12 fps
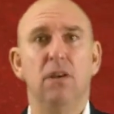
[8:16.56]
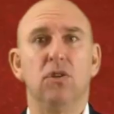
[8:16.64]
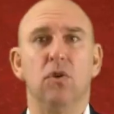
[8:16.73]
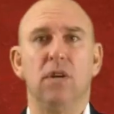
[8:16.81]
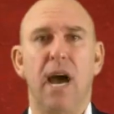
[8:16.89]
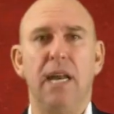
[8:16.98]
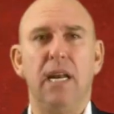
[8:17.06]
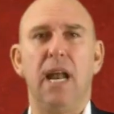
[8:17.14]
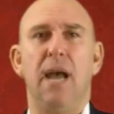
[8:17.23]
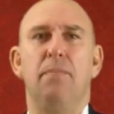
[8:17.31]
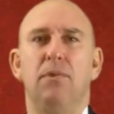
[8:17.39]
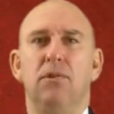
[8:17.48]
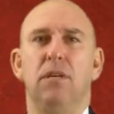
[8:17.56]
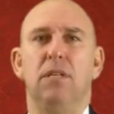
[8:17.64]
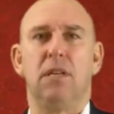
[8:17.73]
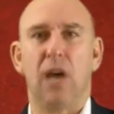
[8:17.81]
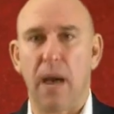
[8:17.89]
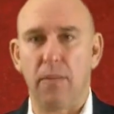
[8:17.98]
So 99% of
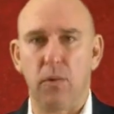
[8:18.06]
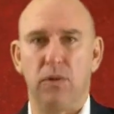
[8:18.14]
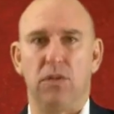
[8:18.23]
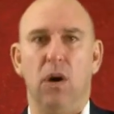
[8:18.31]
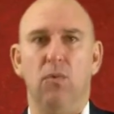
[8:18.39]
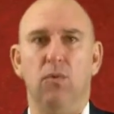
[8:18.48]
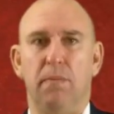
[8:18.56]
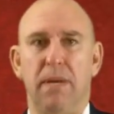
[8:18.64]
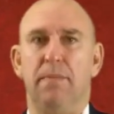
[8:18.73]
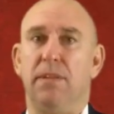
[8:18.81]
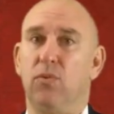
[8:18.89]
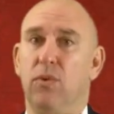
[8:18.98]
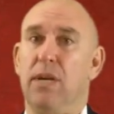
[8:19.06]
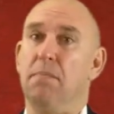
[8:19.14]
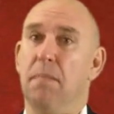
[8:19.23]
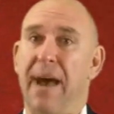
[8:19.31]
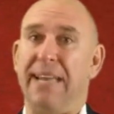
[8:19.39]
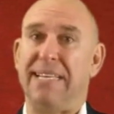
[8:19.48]
the time, the result will be
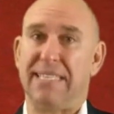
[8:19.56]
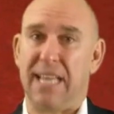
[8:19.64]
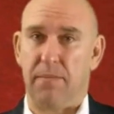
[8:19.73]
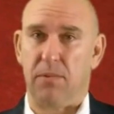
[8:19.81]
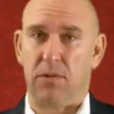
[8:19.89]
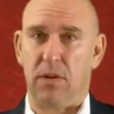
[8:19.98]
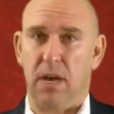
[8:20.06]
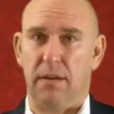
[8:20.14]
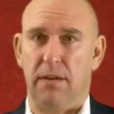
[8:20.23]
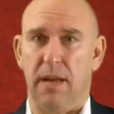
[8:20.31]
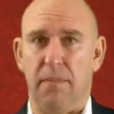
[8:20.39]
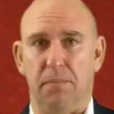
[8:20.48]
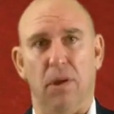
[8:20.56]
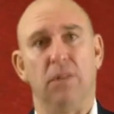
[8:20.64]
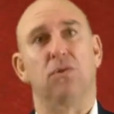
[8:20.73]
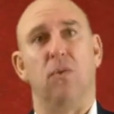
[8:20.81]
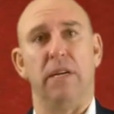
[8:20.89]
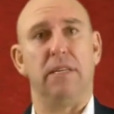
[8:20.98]
between minus 10% and
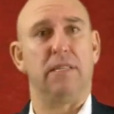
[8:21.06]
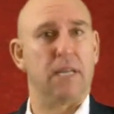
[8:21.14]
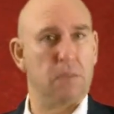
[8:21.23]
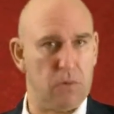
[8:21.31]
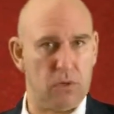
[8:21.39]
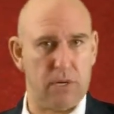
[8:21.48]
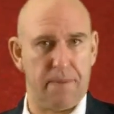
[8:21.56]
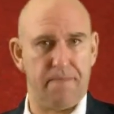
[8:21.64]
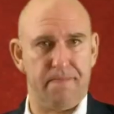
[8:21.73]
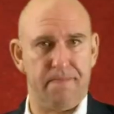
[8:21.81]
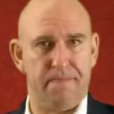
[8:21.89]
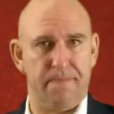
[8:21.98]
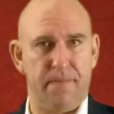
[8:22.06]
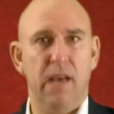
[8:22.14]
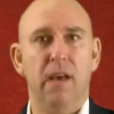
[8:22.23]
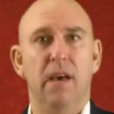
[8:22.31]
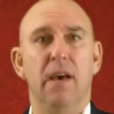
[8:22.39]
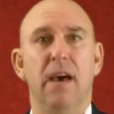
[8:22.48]
plus 26%.
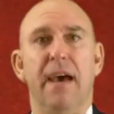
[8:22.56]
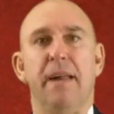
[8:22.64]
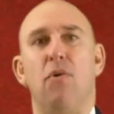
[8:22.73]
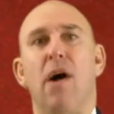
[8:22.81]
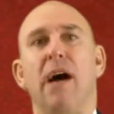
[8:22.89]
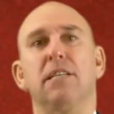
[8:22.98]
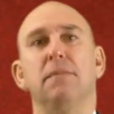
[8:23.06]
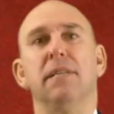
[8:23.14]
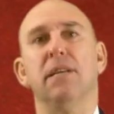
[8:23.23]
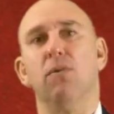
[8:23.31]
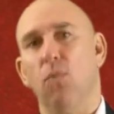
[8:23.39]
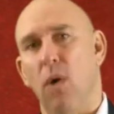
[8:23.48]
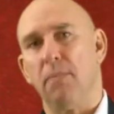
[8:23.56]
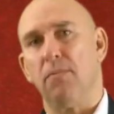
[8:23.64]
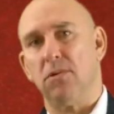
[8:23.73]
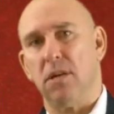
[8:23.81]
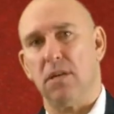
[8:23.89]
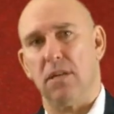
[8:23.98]
And approximately
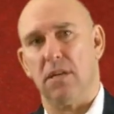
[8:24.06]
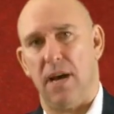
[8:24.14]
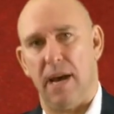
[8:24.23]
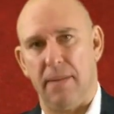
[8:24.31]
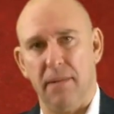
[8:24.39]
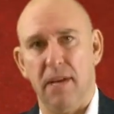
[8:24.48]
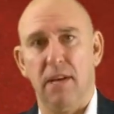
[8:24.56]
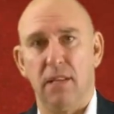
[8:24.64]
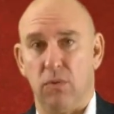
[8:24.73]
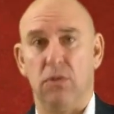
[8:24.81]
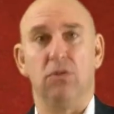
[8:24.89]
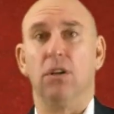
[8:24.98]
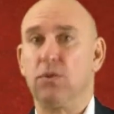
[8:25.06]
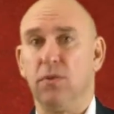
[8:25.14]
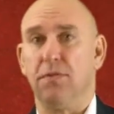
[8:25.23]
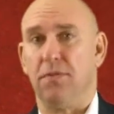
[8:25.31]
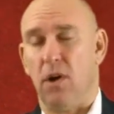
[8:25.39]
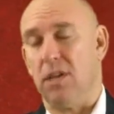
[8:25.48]
1% of the time, the results
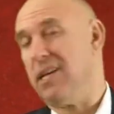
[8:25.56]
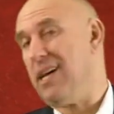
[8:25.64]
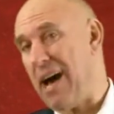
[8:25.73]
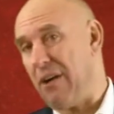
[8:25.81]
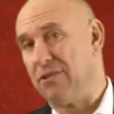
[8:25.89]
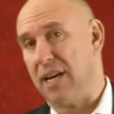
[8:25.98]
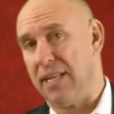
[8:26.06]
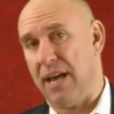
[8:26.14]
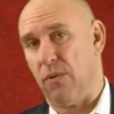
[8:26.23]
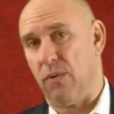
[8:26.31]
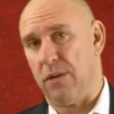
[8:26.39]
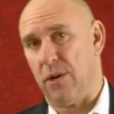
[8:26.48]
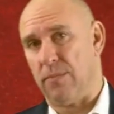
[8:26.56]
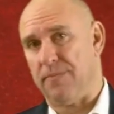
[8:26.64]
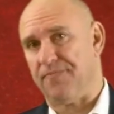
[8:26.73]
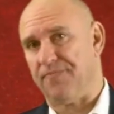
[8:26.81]
will fall outside that window.